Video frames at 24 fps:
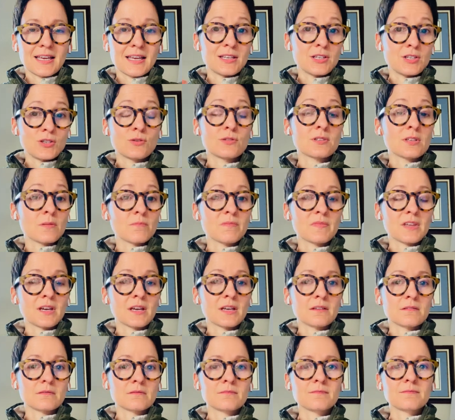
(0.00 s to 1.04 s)
and do
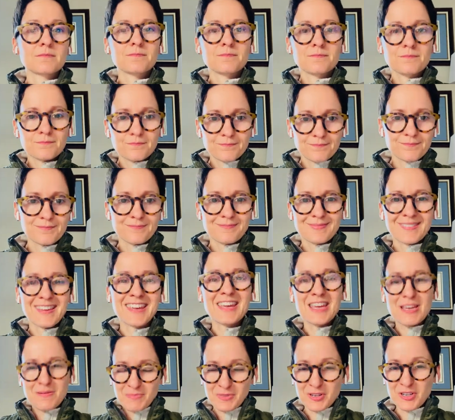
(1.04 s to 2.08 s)
something.
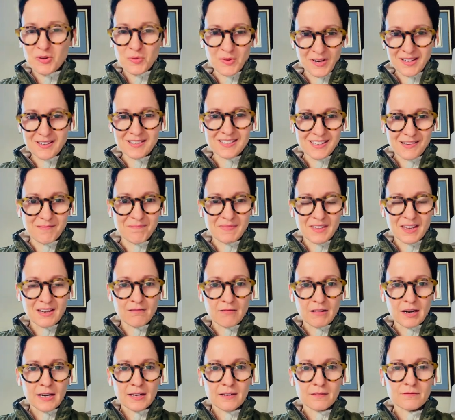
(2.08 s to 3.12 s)
Keep doing something,
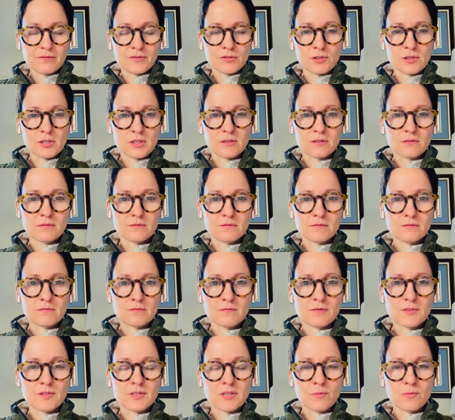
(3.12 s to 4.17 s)
right, for
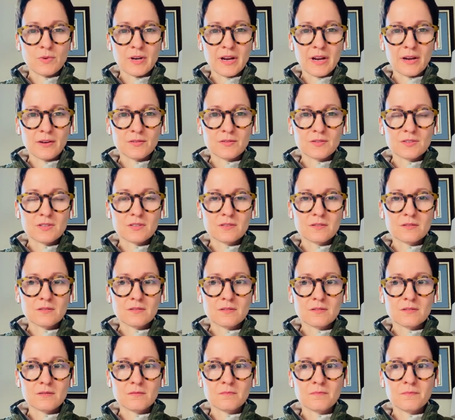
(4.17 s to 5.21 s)
someone else.
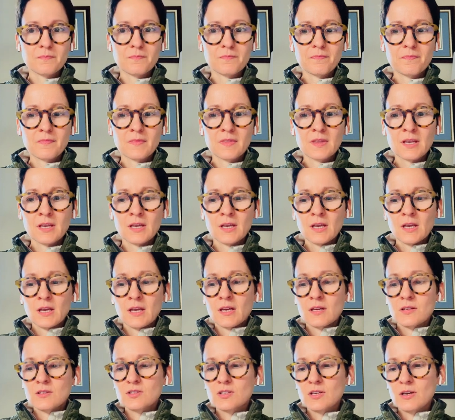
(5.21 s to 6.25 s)

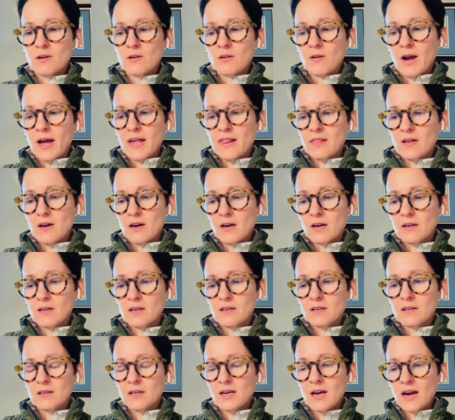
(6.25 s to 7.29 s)
So I thought,
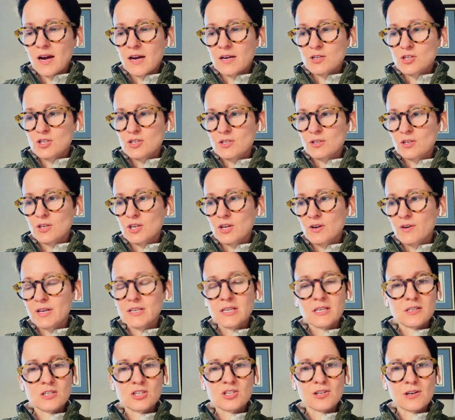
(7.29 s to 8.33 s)
gosh, you know, I
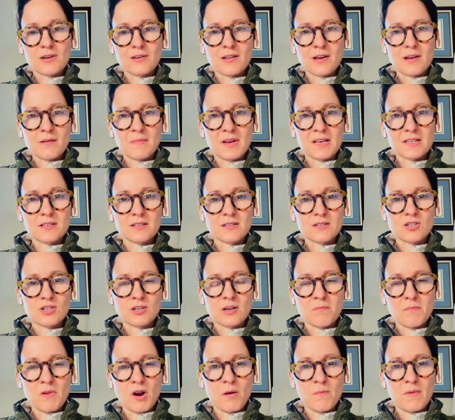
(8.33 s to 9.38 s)
need to share that message in a
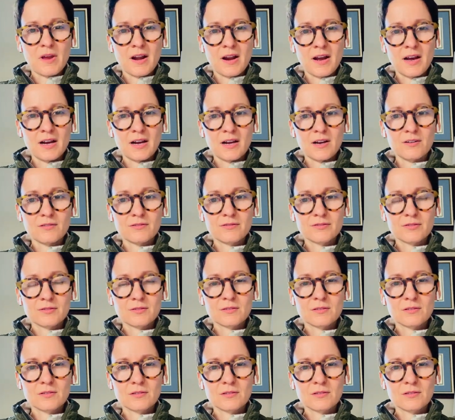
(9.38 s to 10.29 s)
moment of